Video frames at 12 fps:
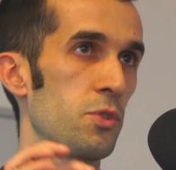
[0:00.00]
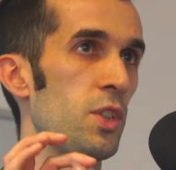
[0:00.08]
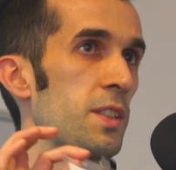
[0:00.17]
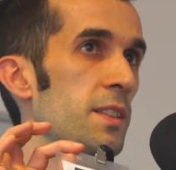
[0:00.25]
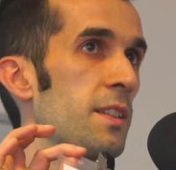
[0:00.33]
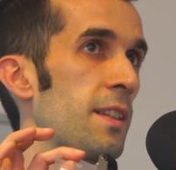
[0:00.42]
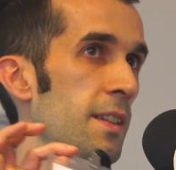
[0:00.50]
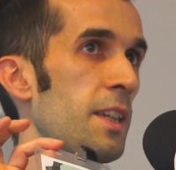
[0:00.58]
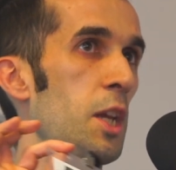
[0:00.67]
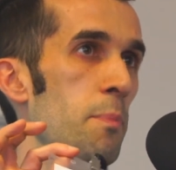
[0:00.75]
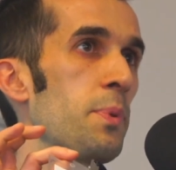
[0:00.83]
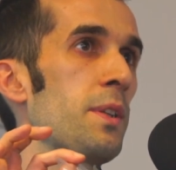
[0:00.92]
just
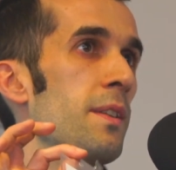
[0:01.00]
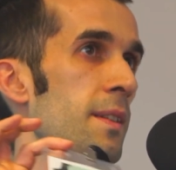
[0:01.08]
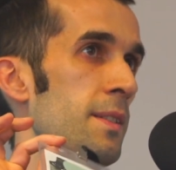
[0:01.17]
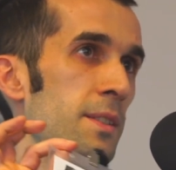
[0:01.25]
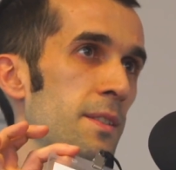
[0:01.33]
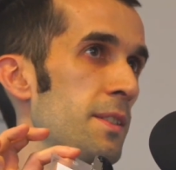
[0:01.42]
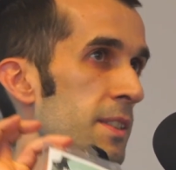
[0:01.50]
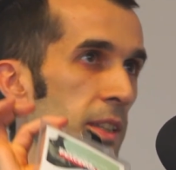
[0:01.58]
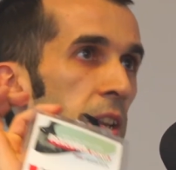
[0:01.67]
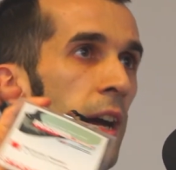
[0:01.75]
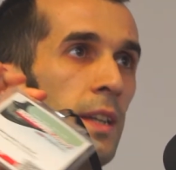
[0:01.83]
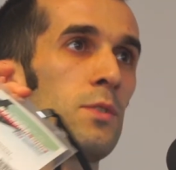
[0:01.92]
keep it. And it's a
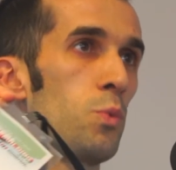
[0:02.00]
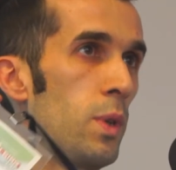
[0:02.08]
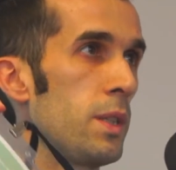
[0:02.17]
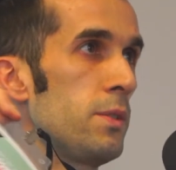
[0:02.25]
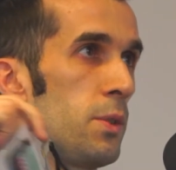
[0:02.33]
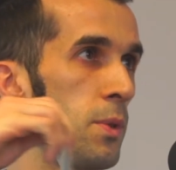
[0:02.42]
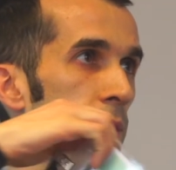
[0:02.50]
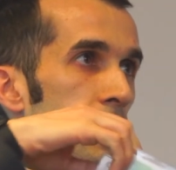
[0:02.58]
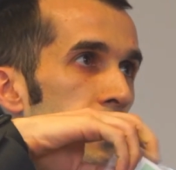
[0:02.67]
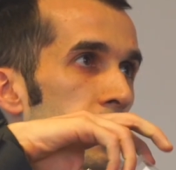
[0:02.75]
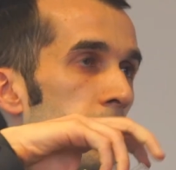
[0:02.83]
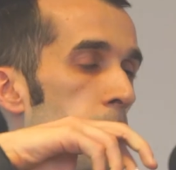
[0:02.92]
nice one, you can
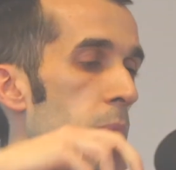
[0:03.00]
see it.